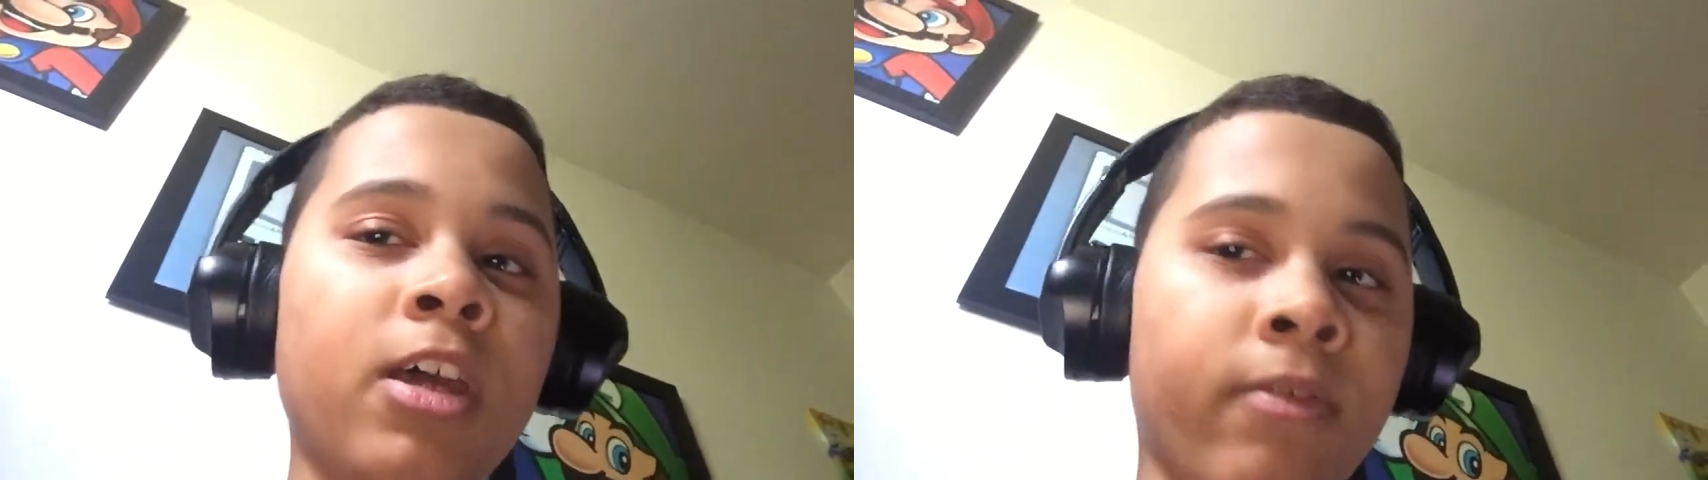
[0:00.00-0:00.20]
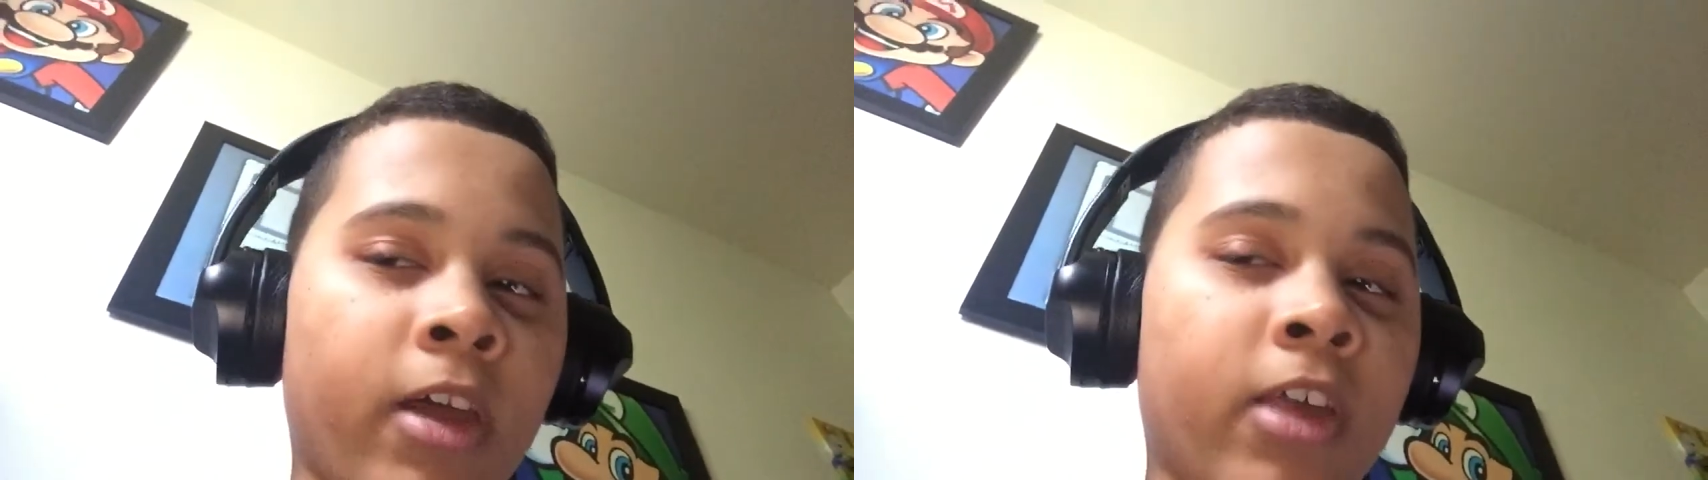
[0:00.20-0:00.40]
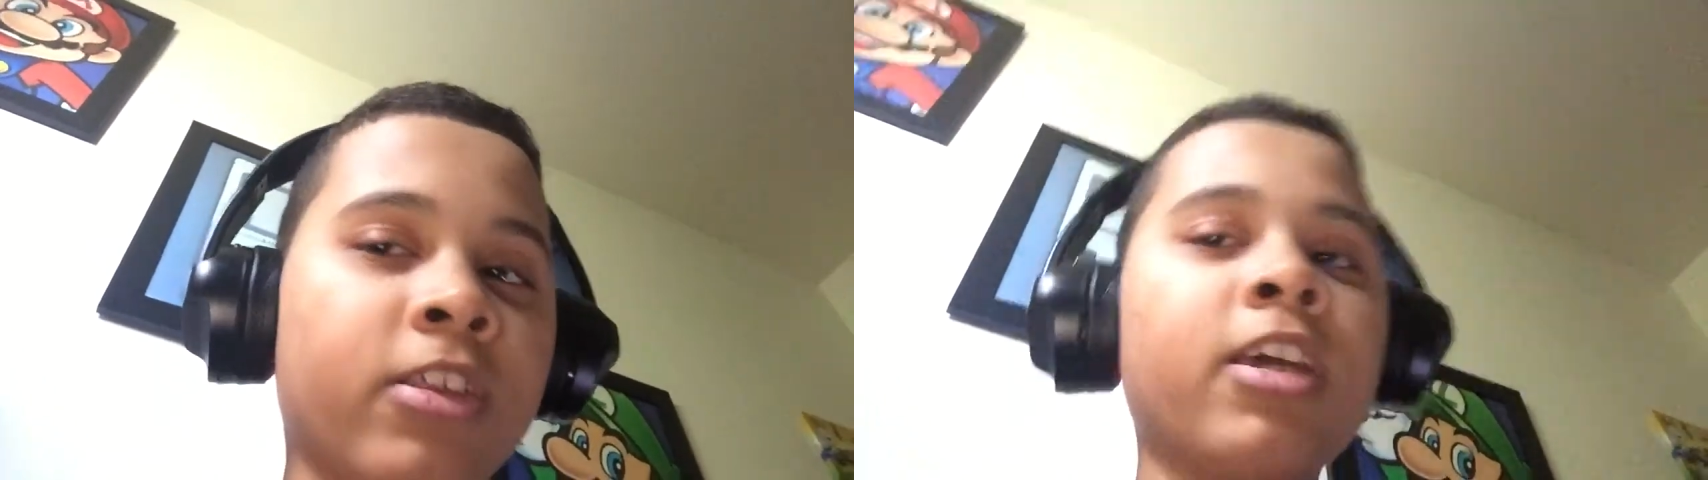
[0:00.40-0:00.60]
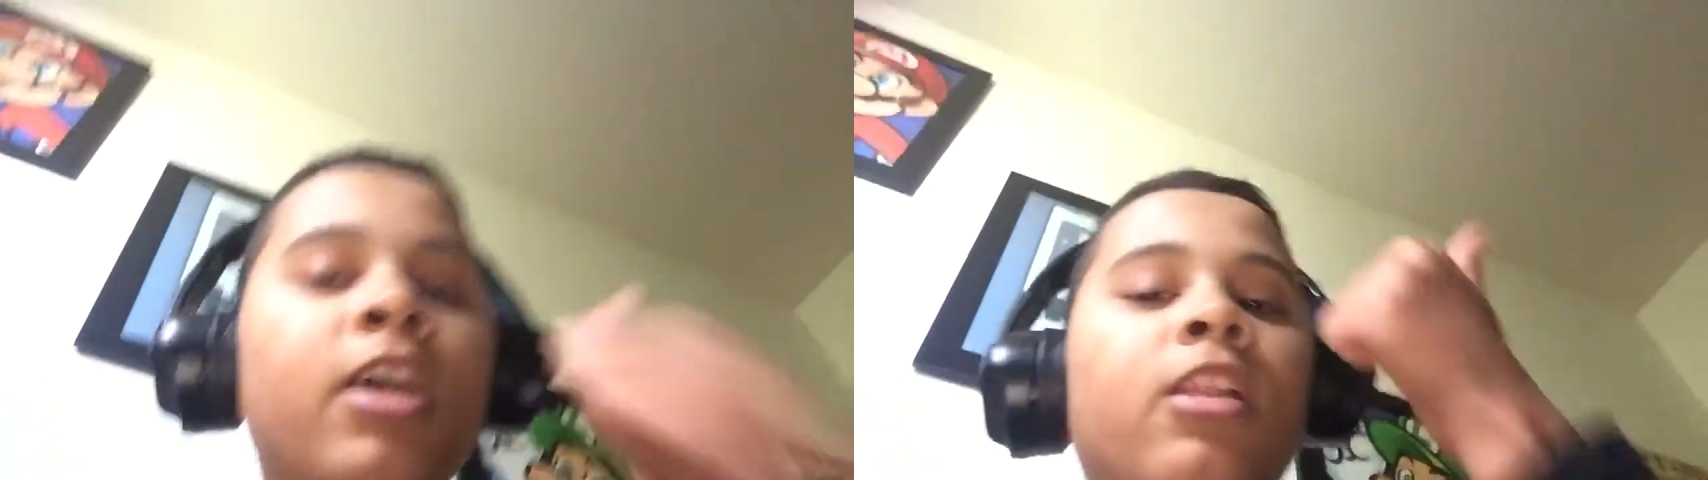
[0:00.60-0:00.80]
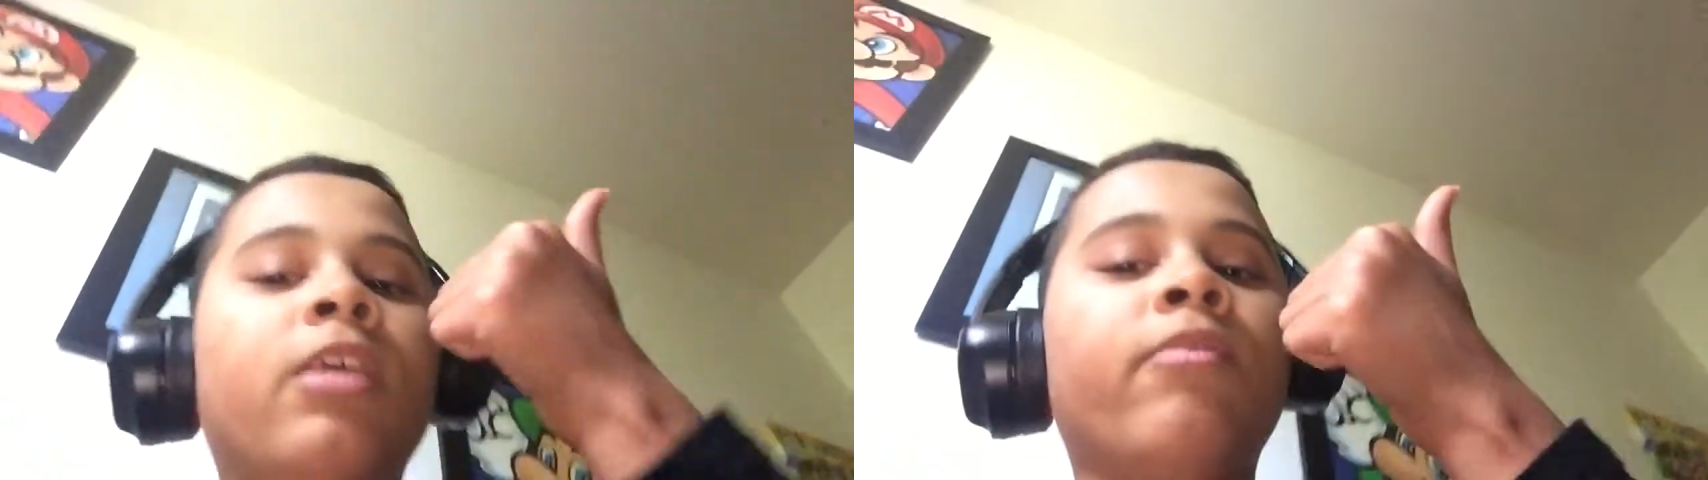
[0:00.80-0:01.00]
If you guys like
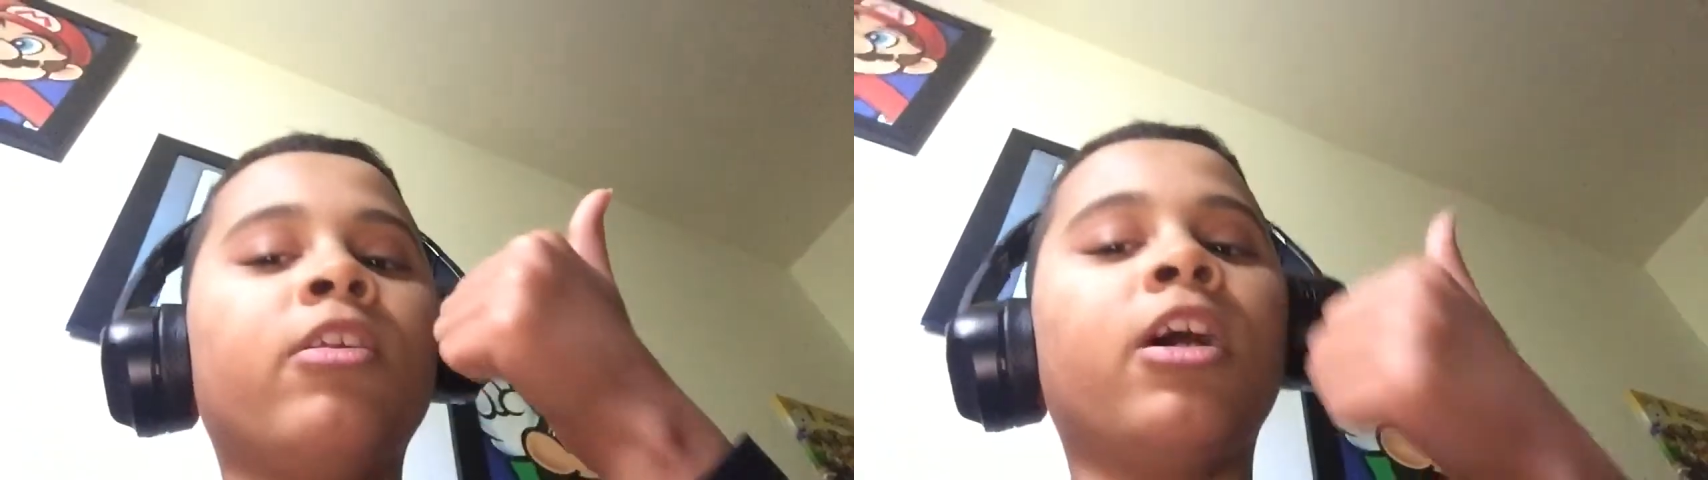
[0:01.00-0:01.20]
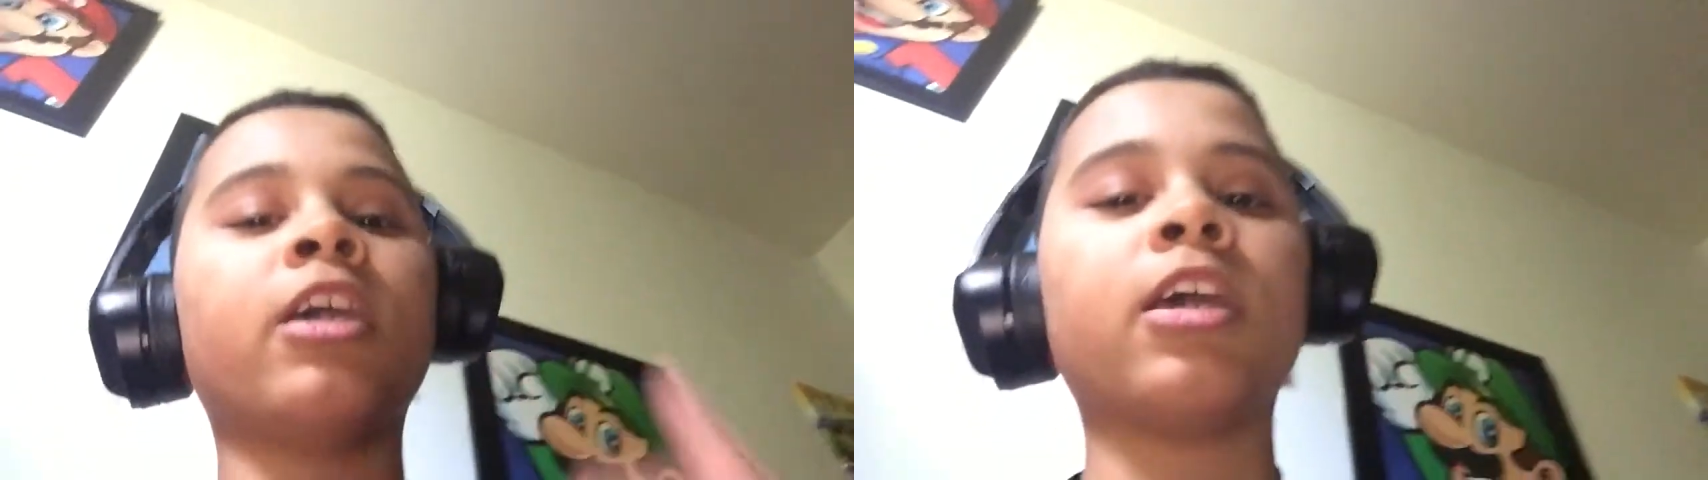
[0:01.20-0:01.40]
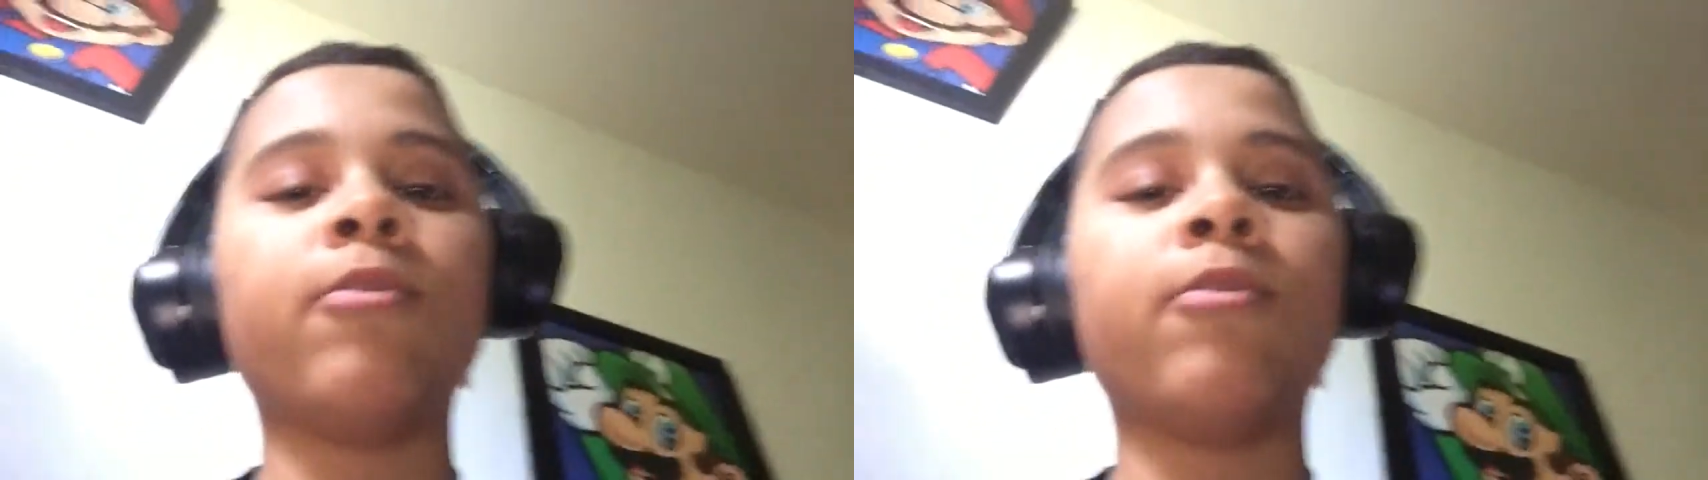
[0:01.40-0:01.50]
it, leave a like.